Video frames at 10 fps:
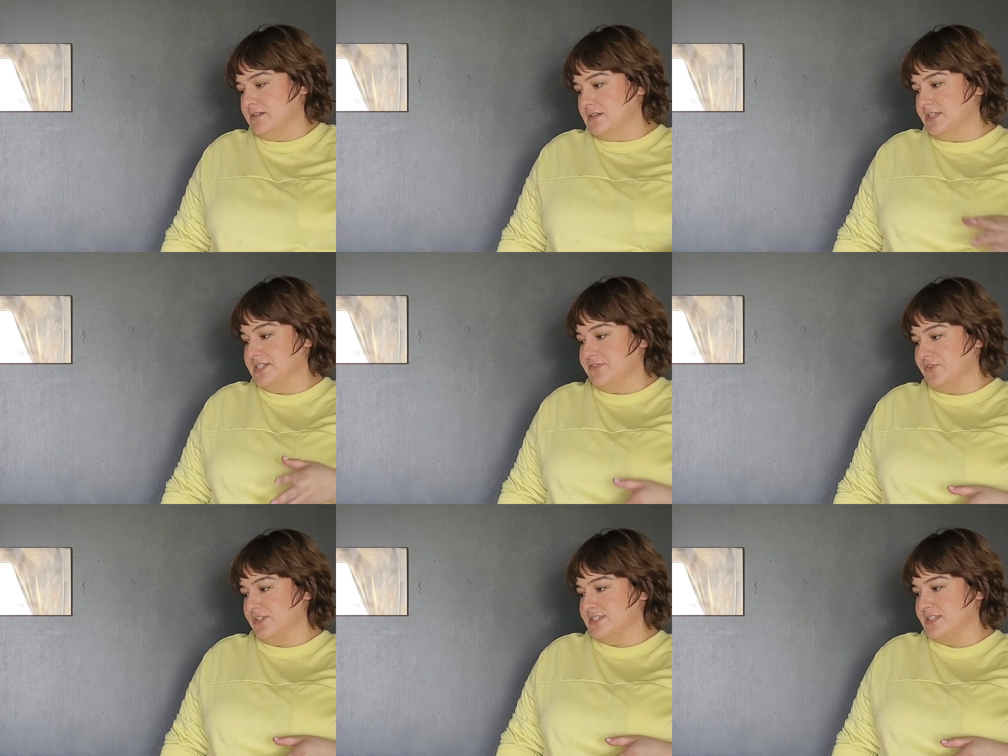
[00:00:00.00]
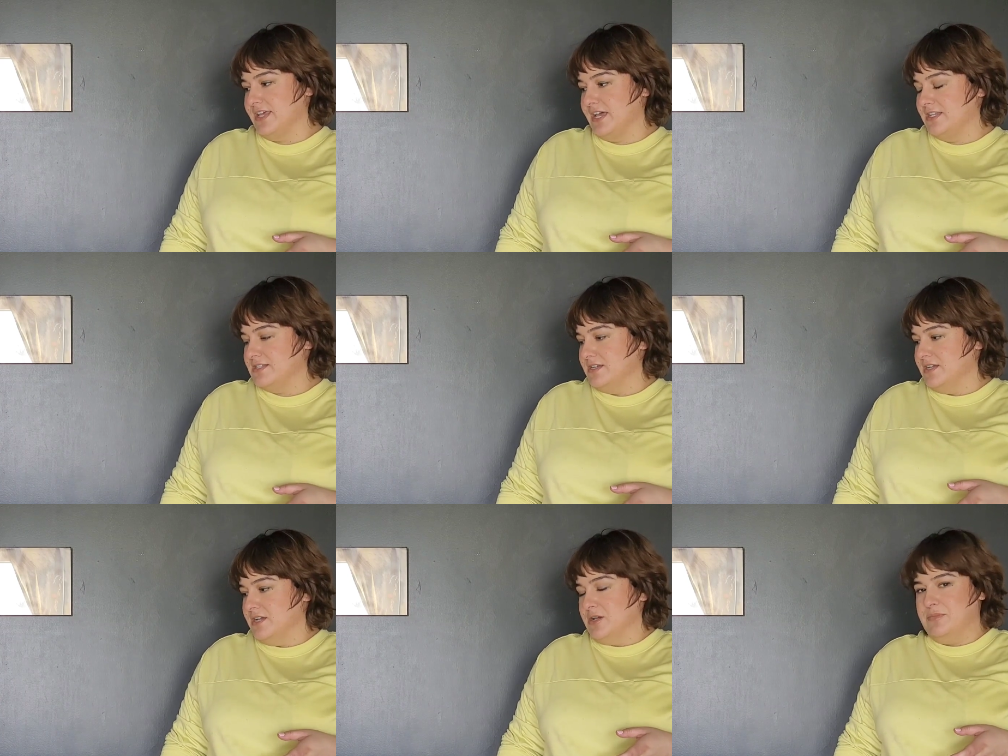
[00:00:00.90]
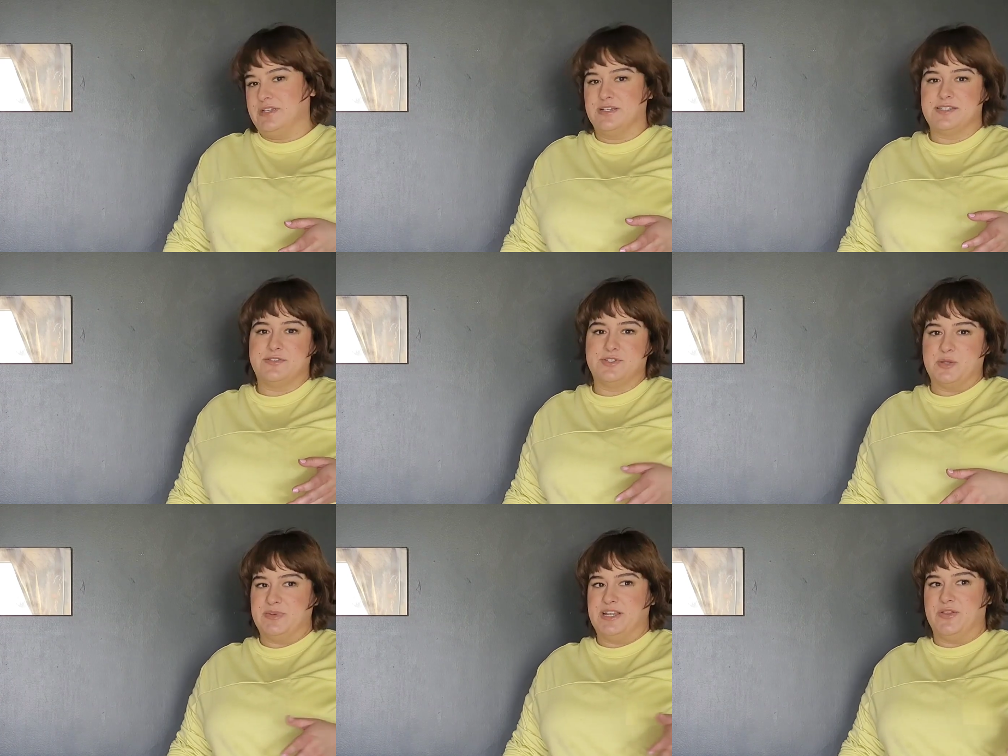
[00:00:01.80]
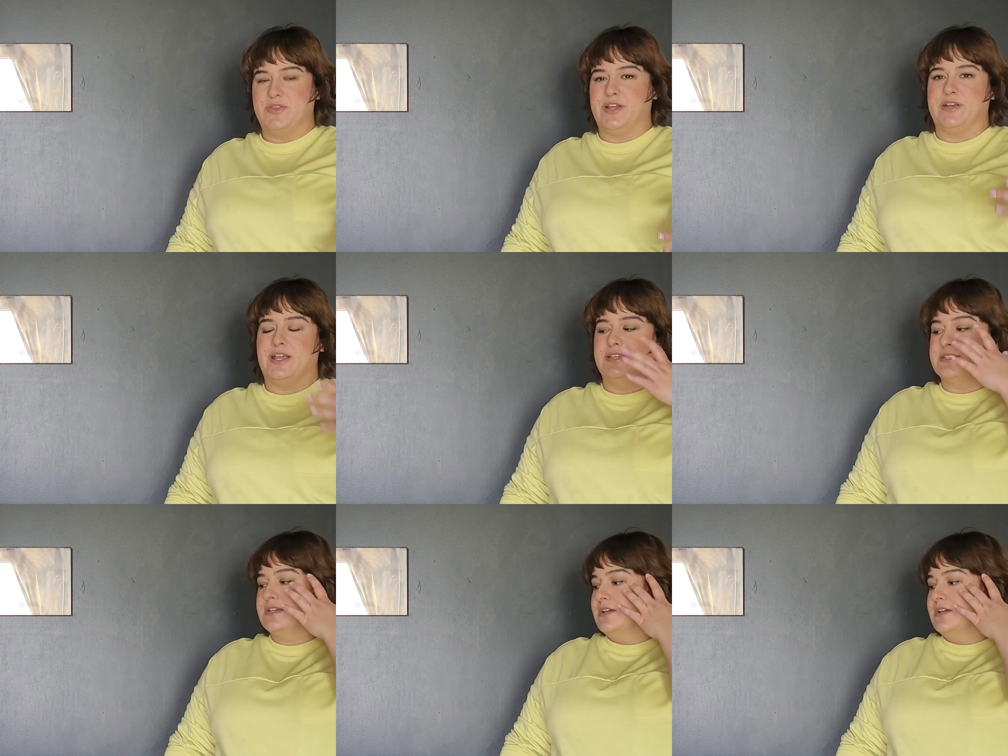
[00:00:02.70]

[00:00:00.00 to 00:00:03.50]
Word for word: the difference in that because there's so many out there. And